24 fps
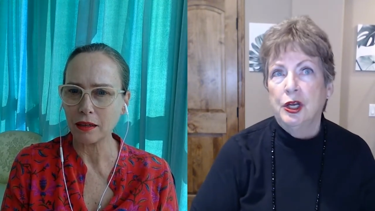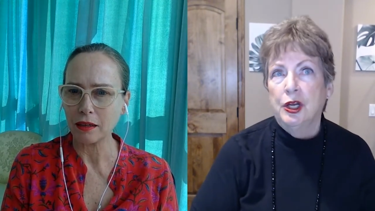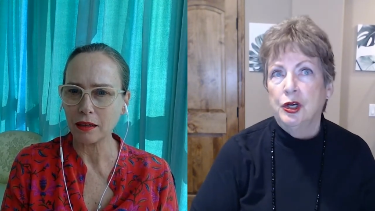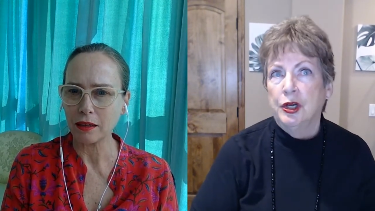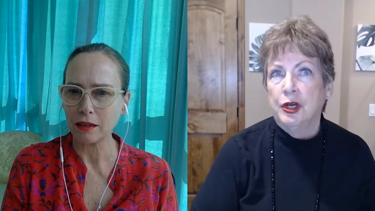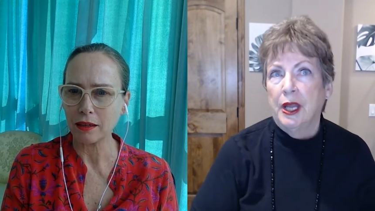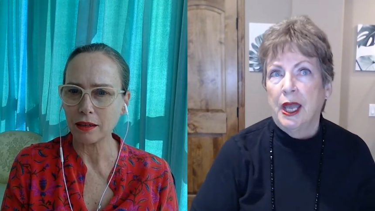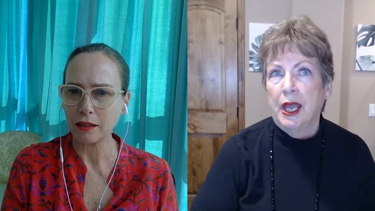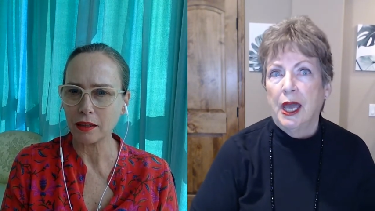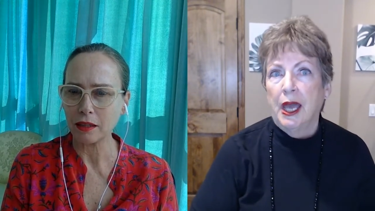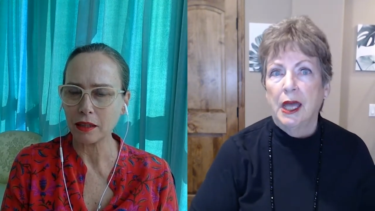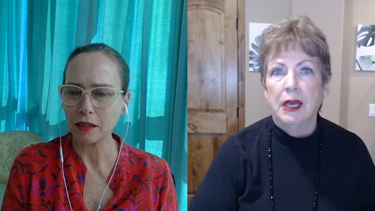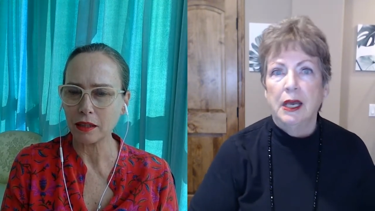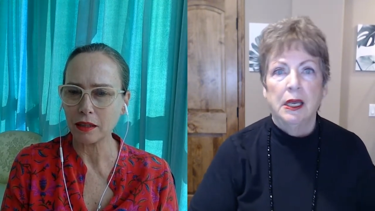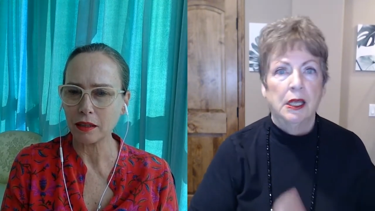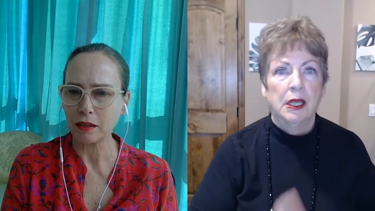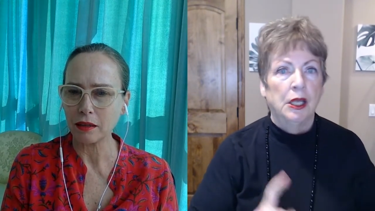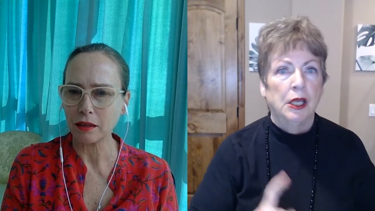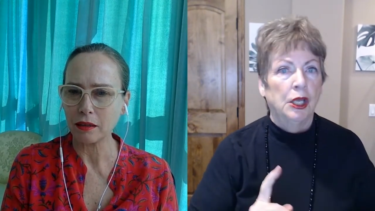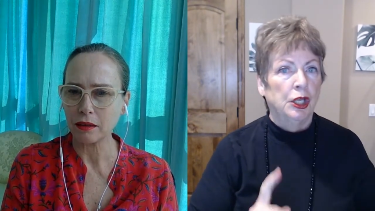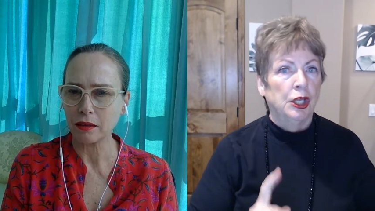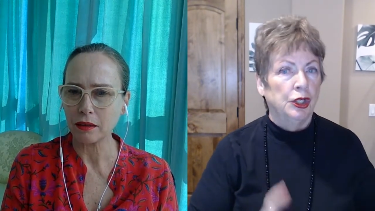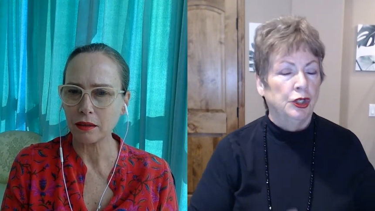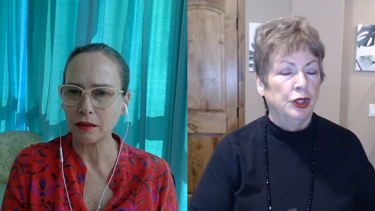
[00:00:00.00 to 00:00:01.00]
Speaker 1: internet,
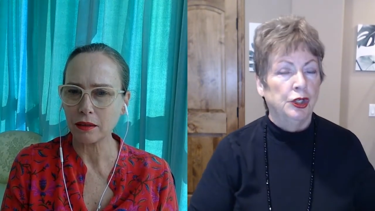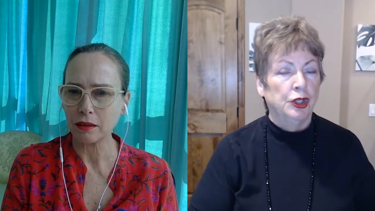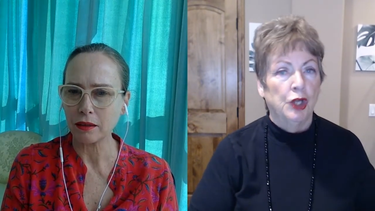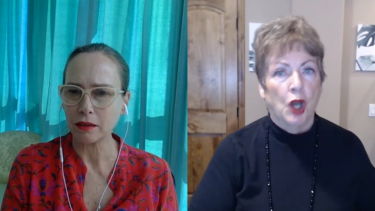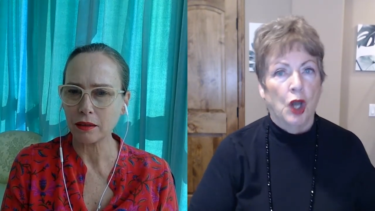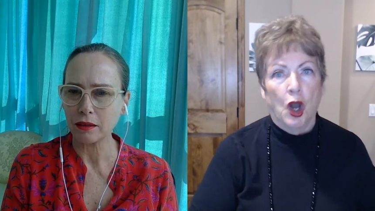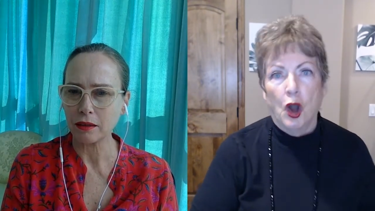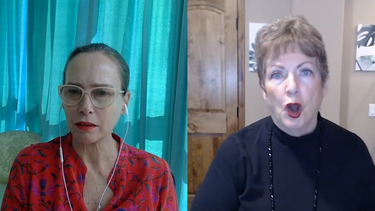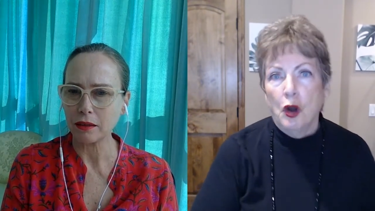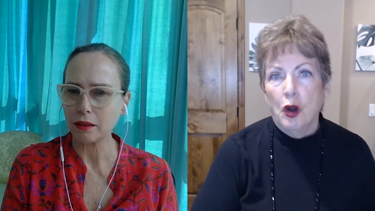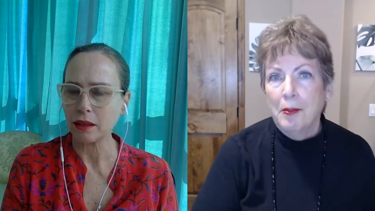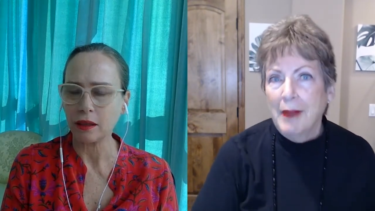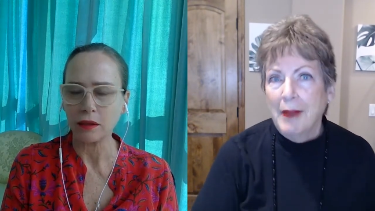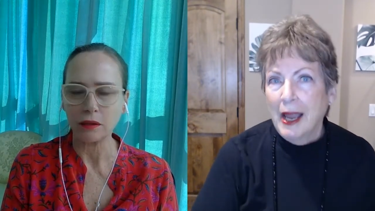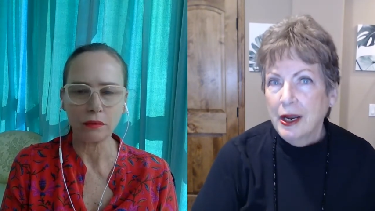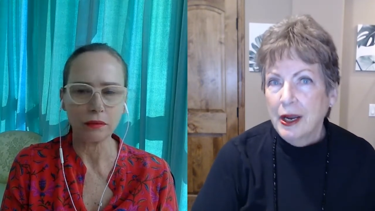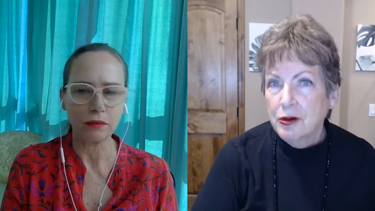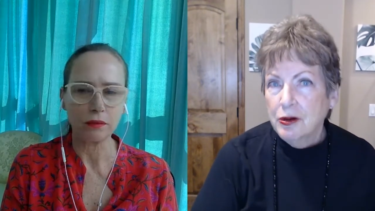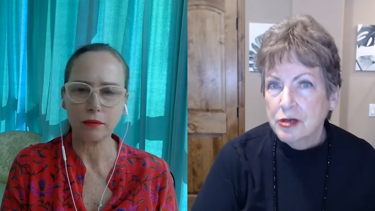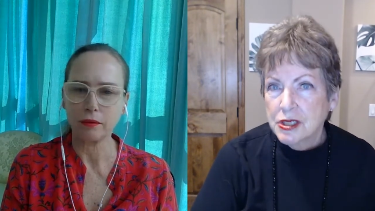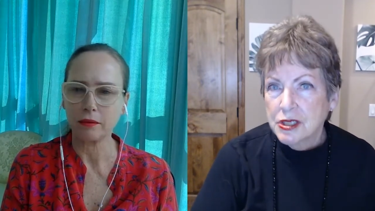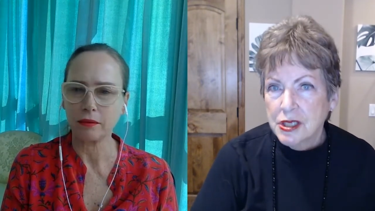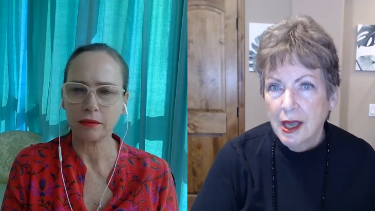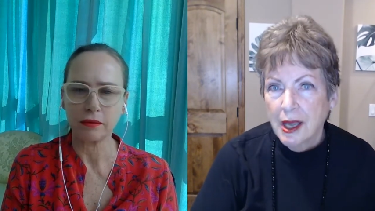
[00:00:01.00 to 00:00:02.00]
no
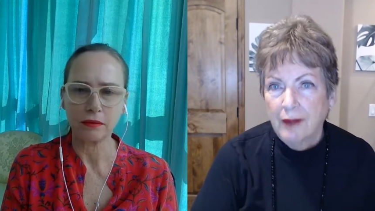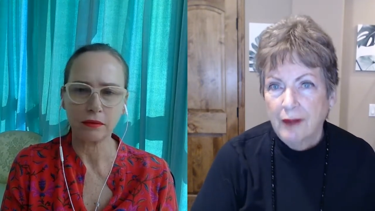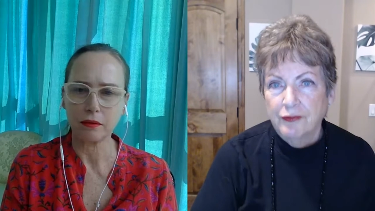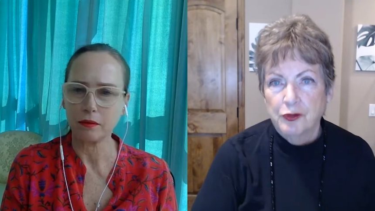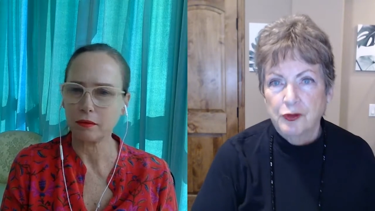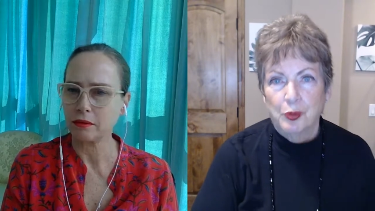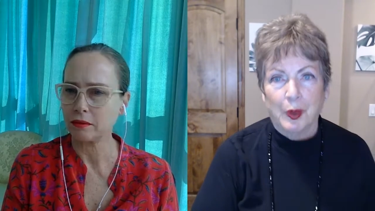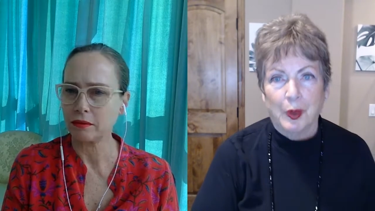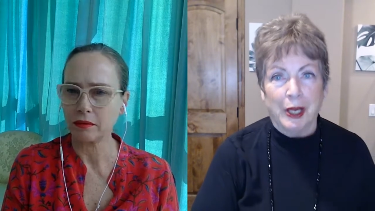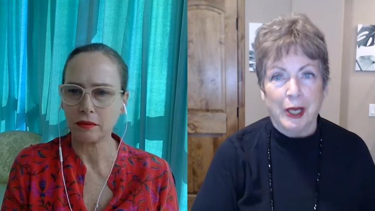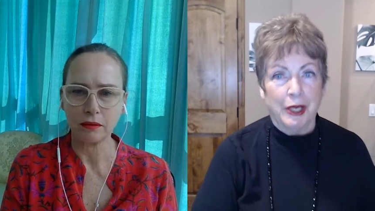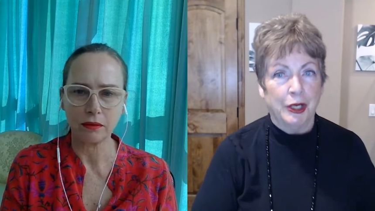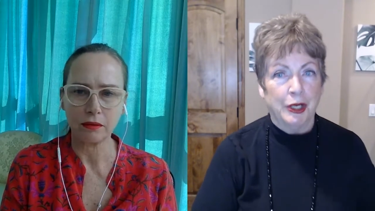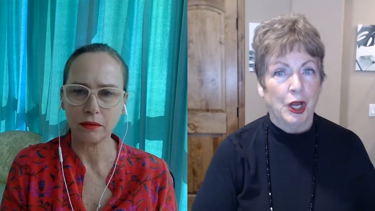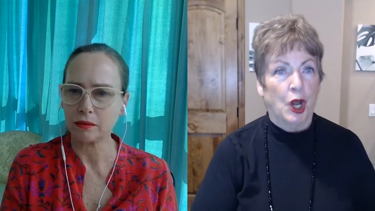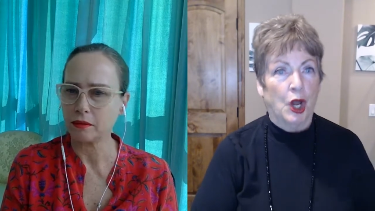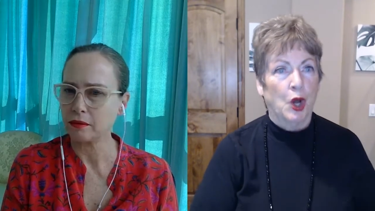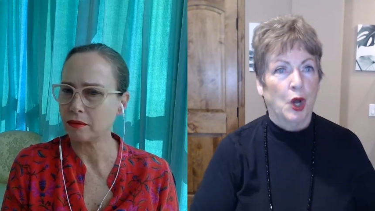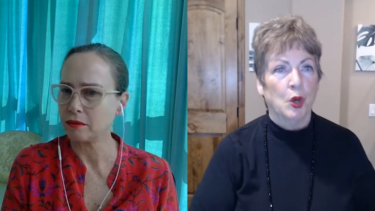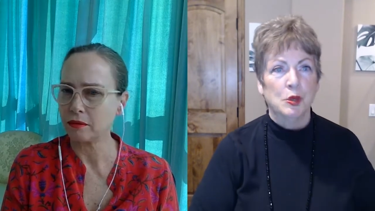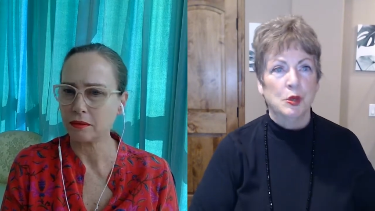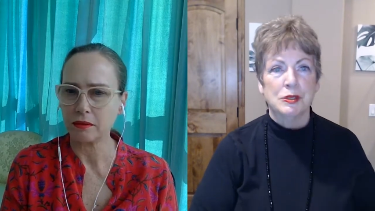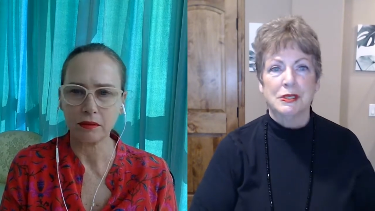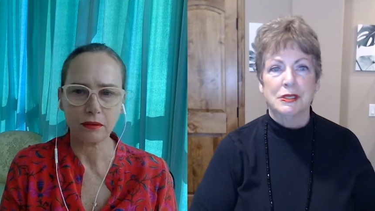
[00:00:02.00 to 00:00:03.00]
Microsoft
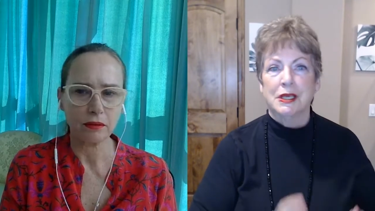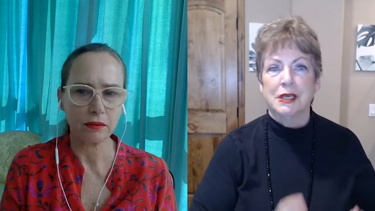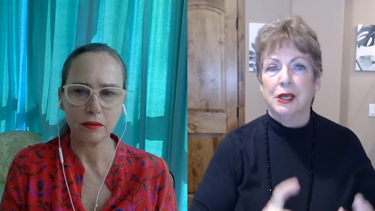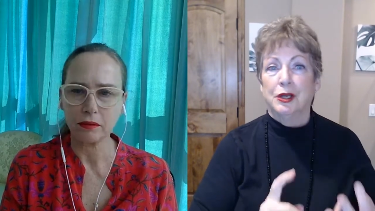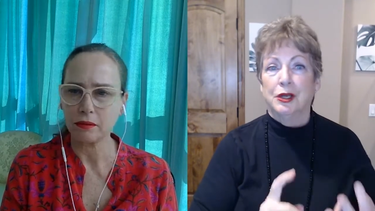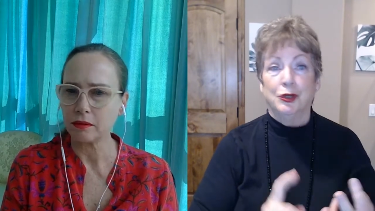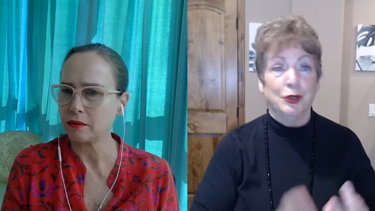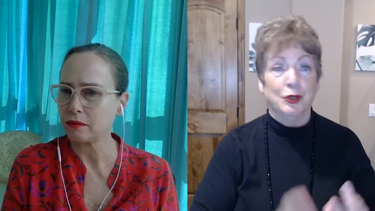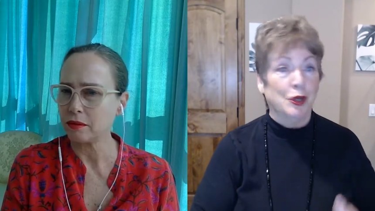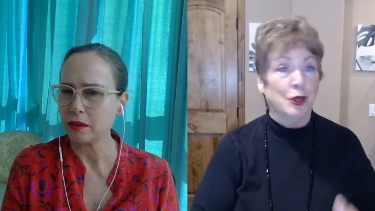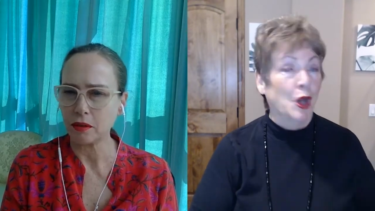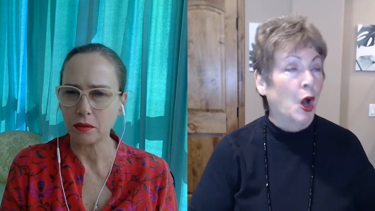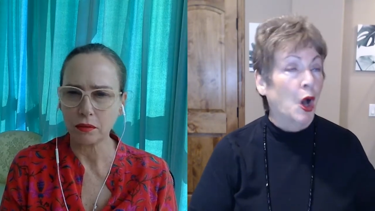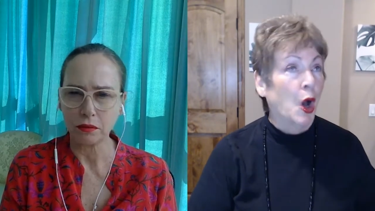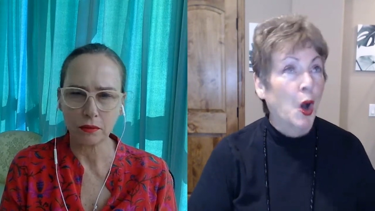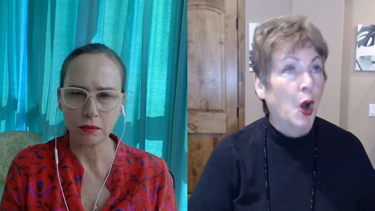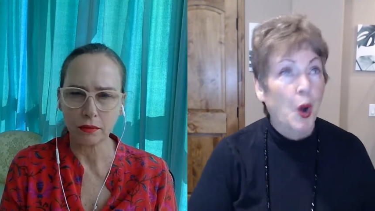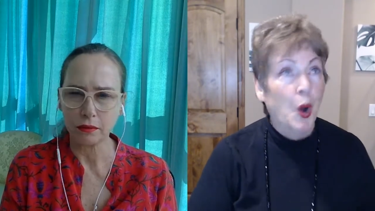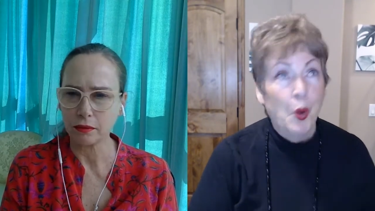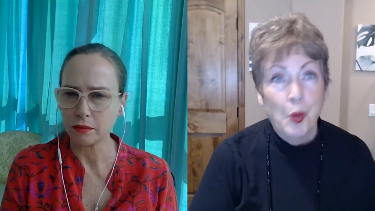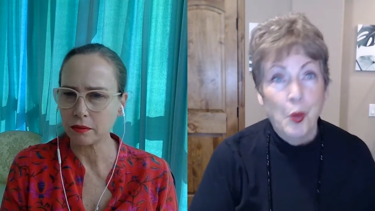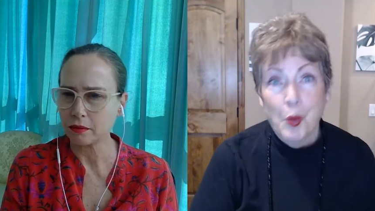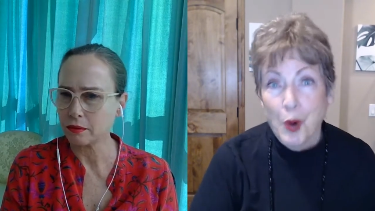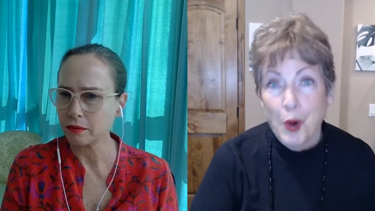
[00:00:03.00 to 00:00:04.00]
Windows,
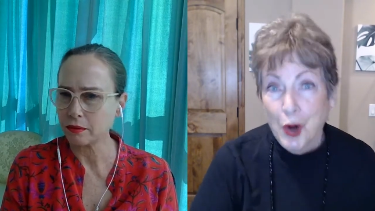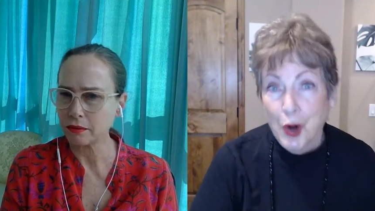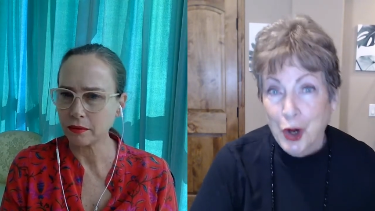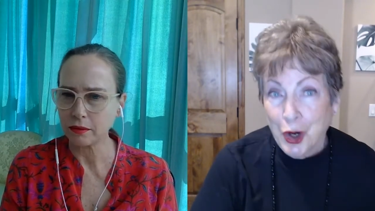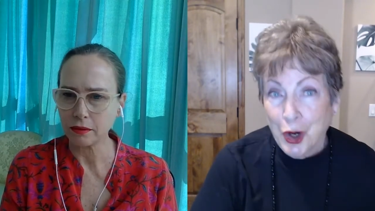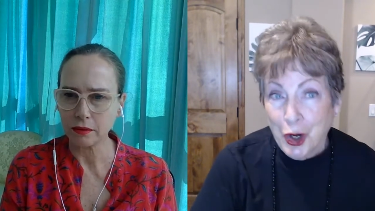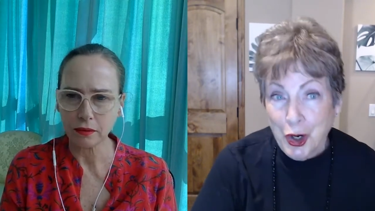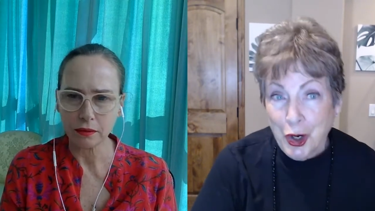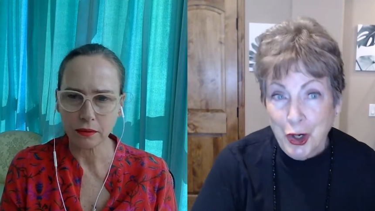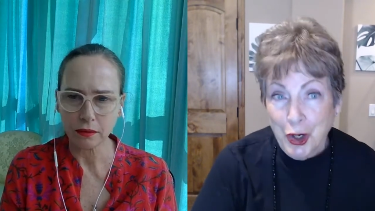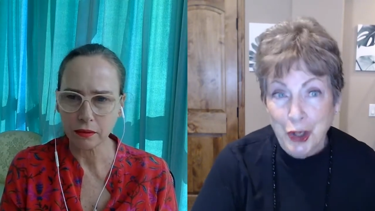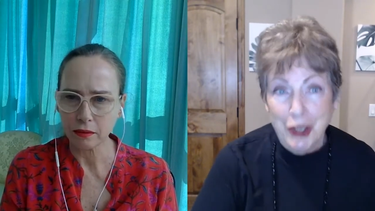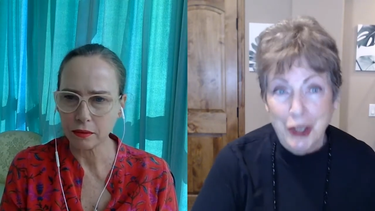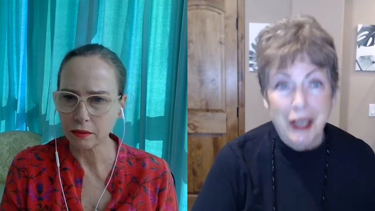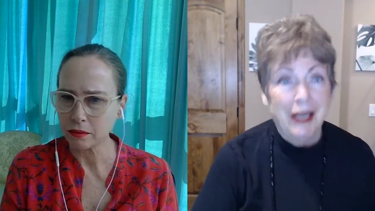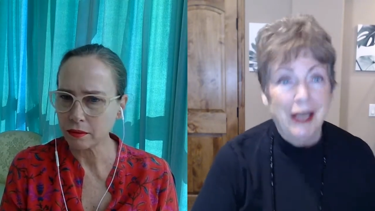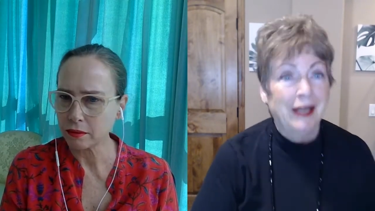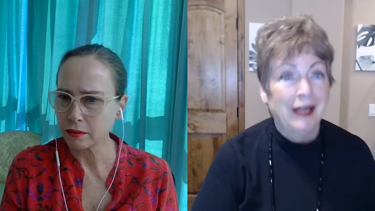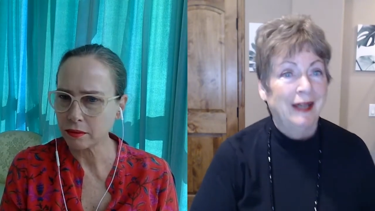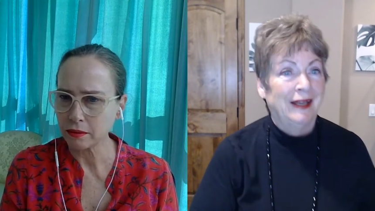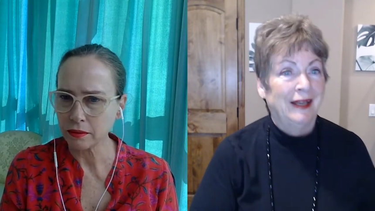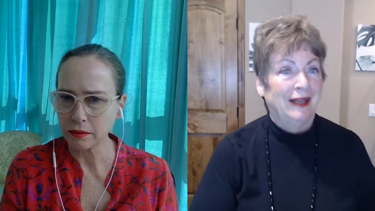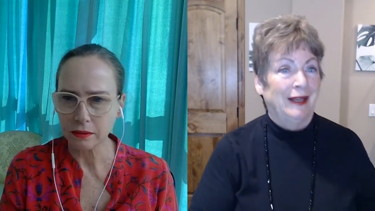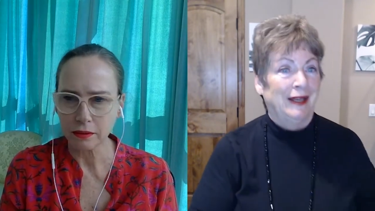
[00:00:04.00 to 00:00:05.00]
no Word,